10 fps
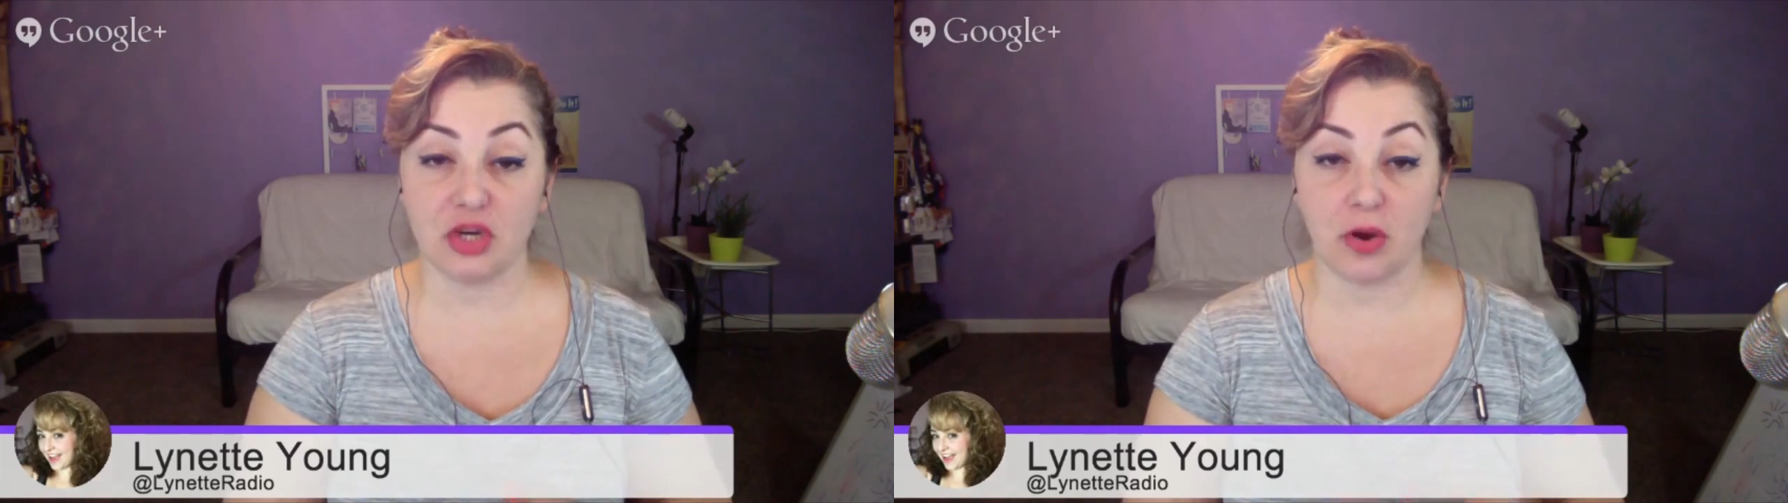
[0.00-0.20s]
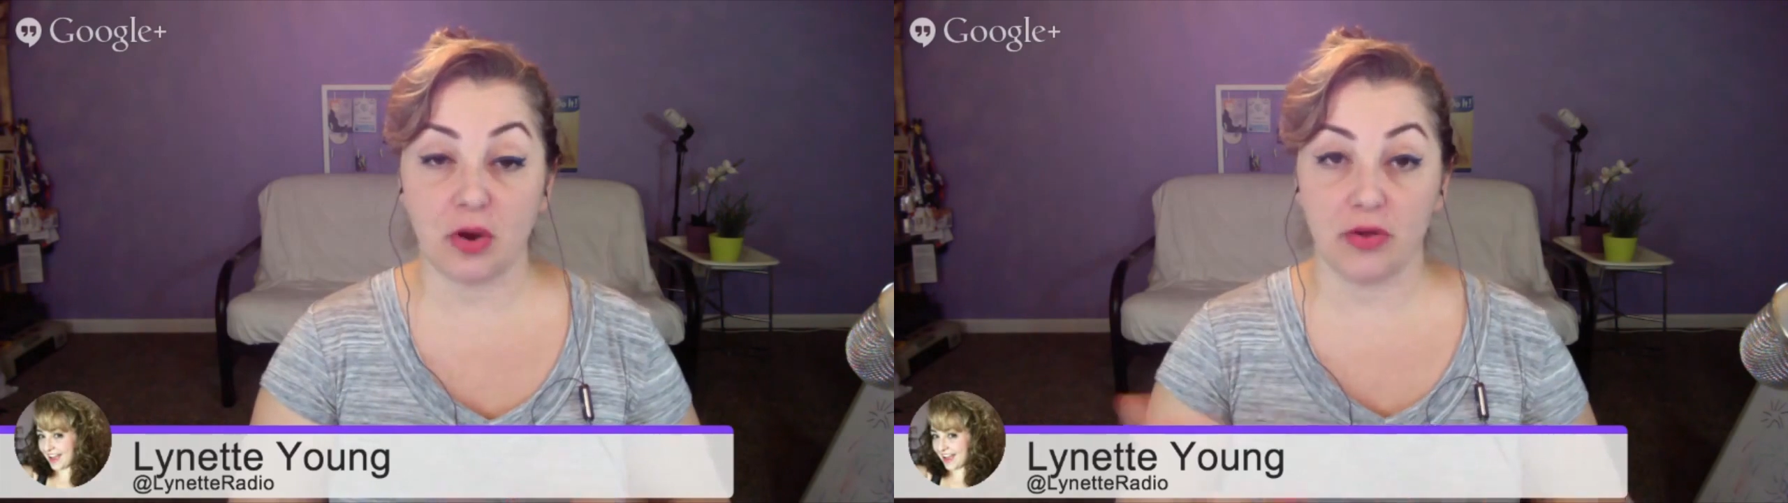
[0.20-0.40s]

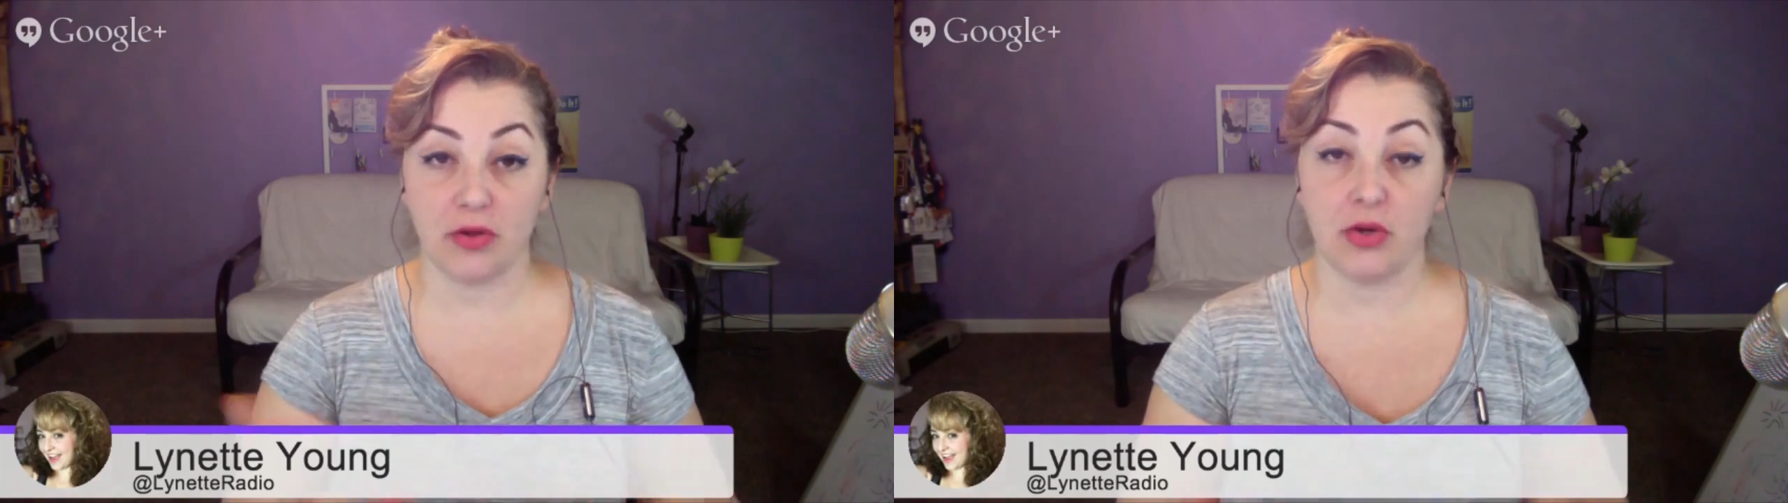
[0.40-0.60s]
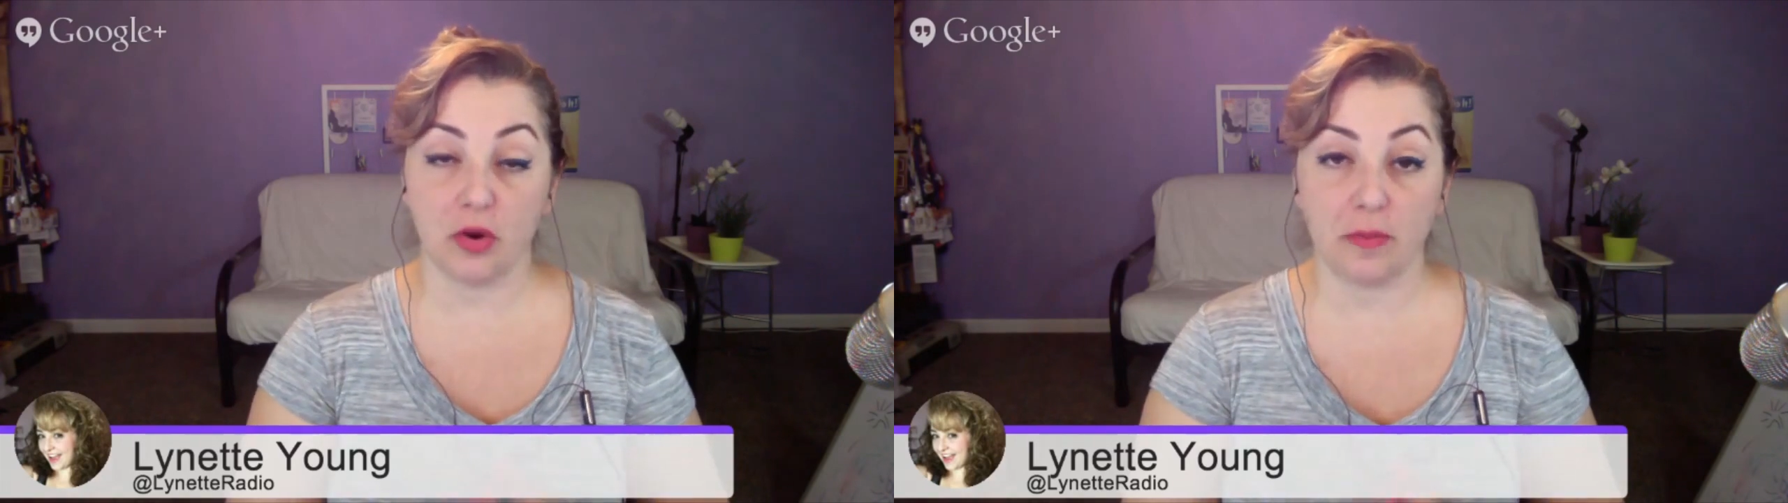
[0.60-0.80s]
although you
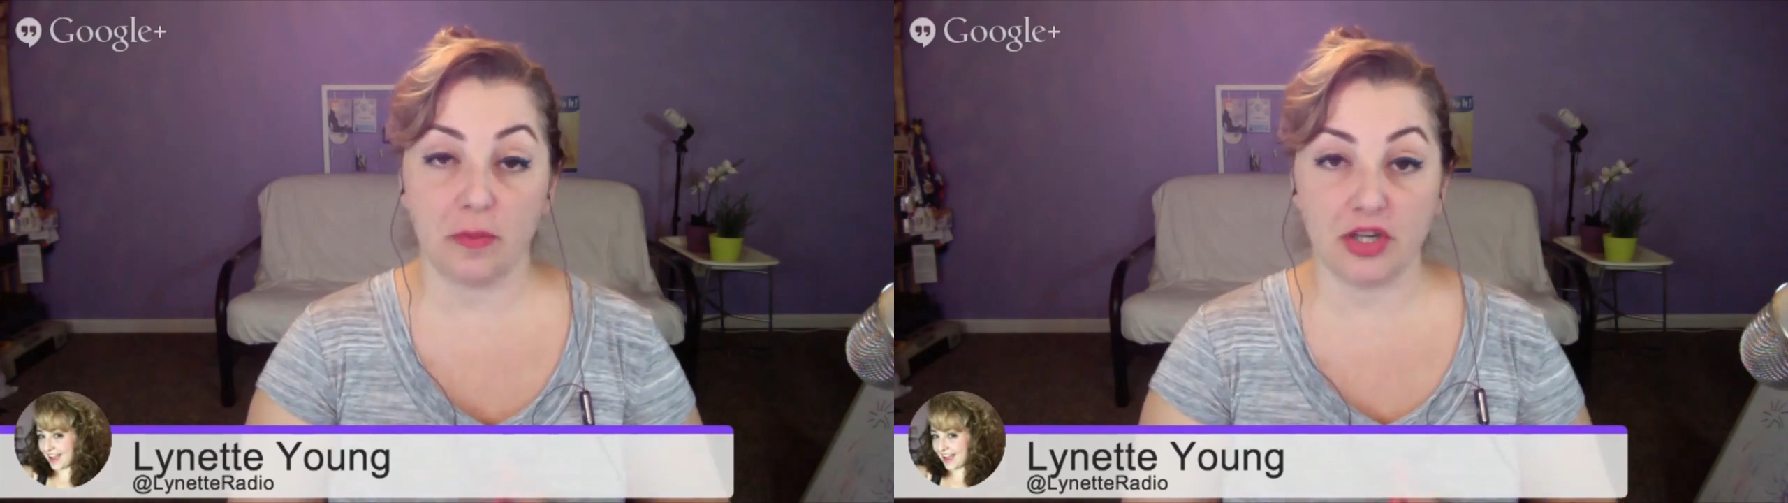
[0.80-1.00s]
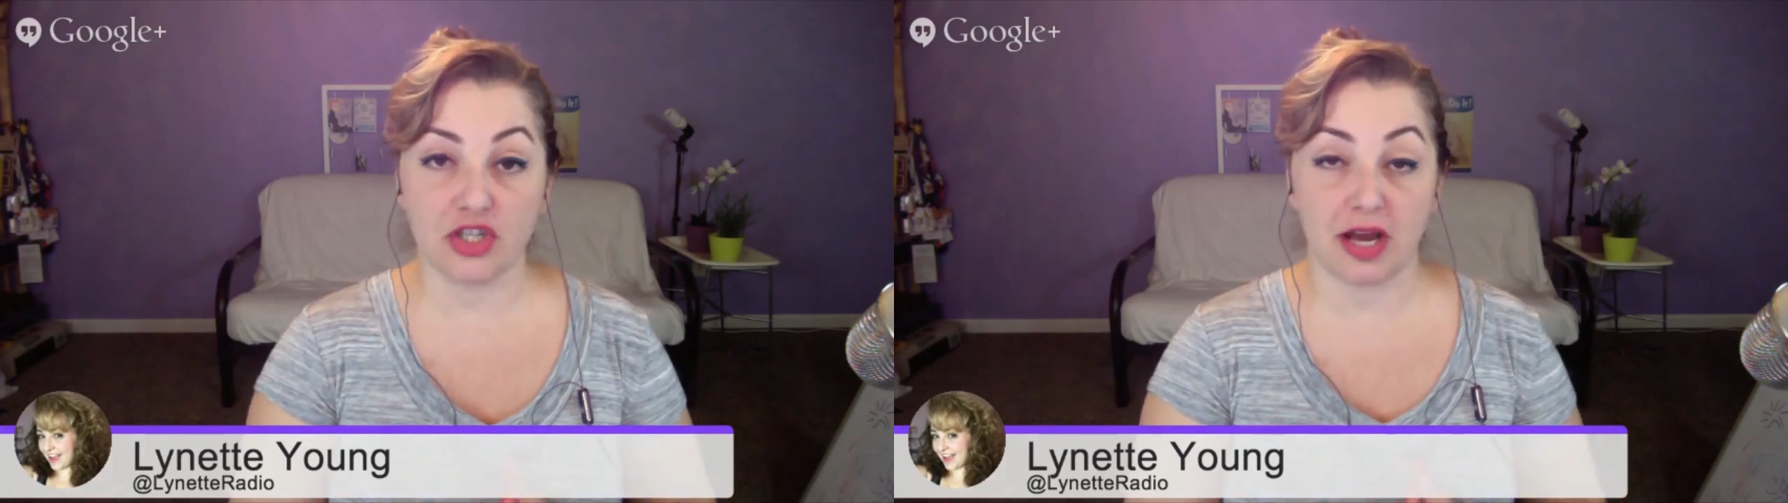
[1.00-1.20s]
are
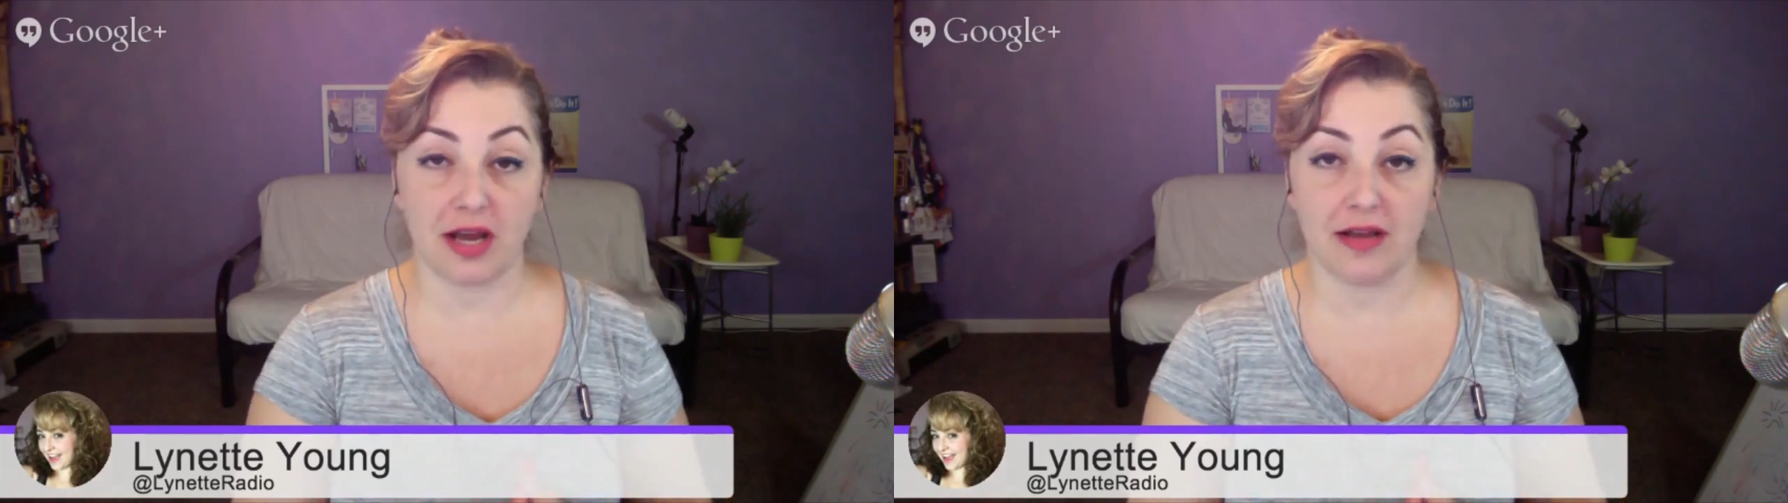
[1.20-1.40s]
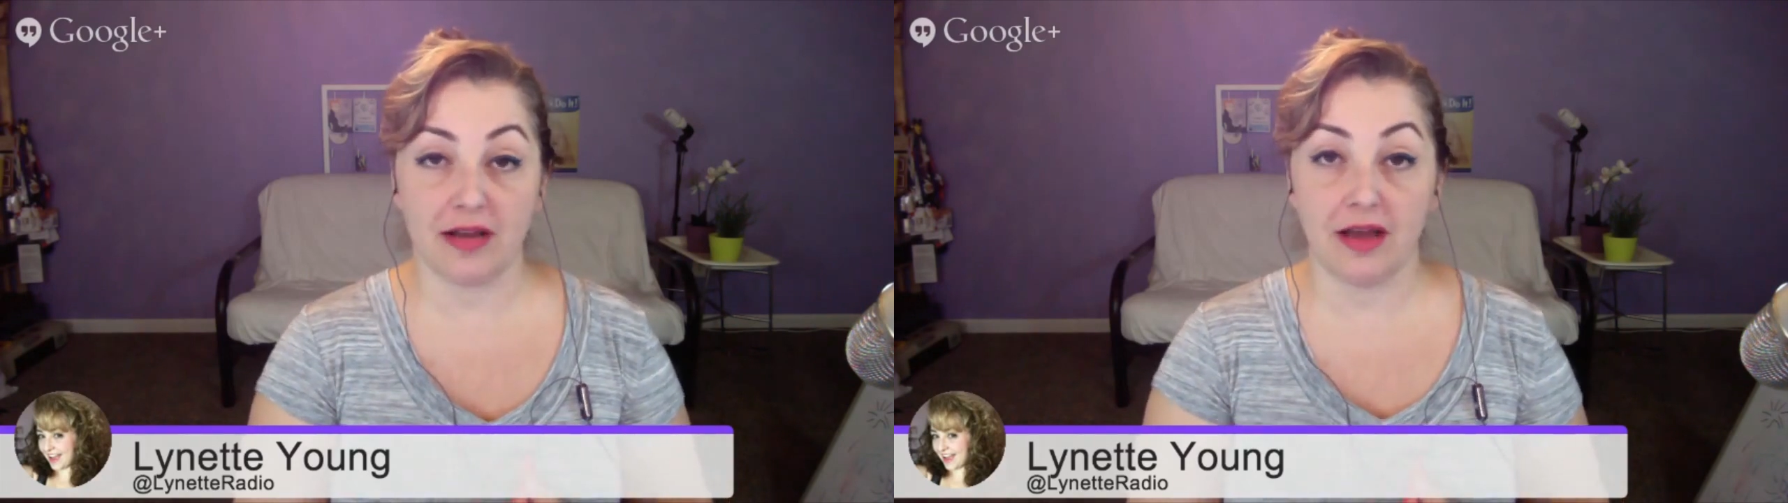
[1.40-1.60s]
much a